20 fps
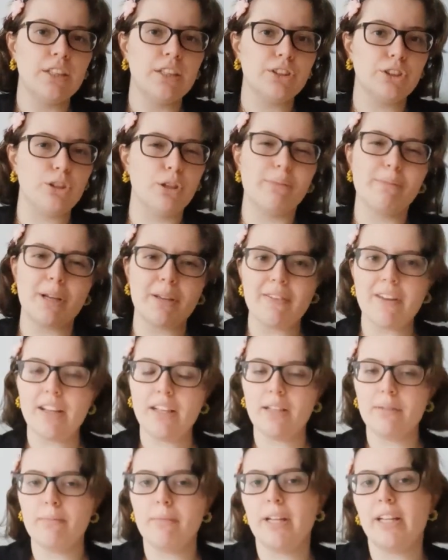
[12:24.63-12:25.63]
So maybe
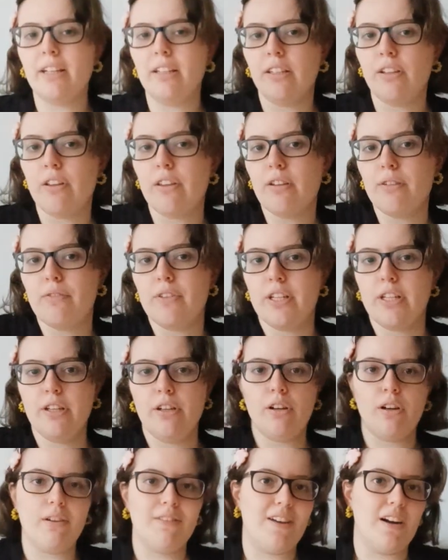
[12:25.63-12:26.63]
I can make another
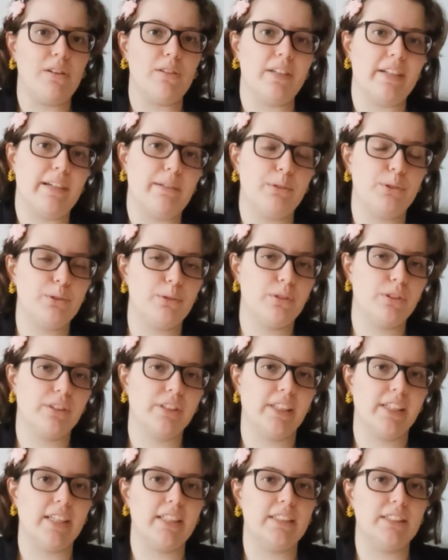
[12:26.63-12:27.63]
video about how to
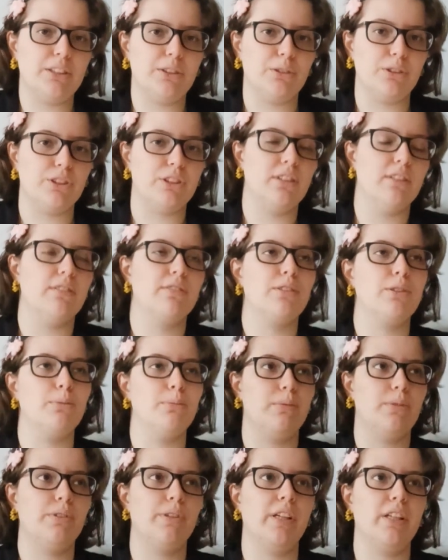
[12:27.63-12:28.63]
organize yourself
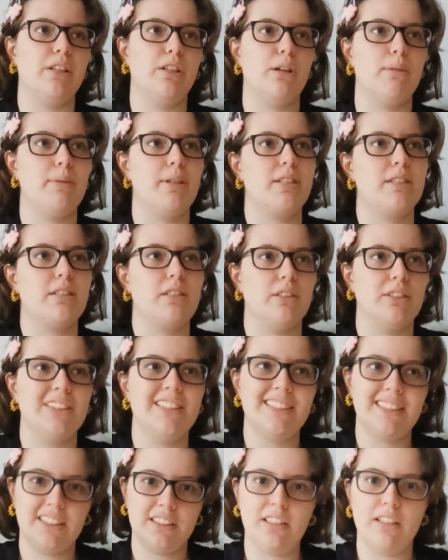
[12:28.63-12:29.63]
to create comics, because
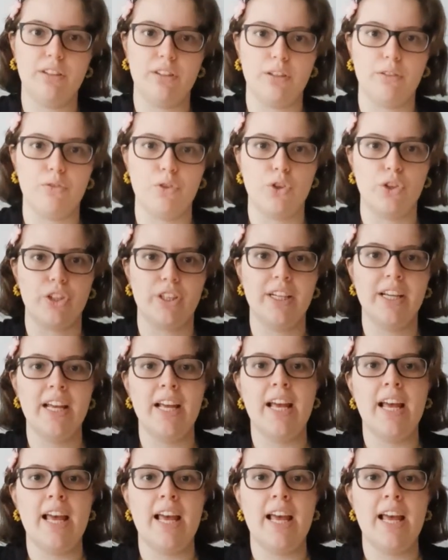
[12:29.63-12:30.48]
it's a lot of work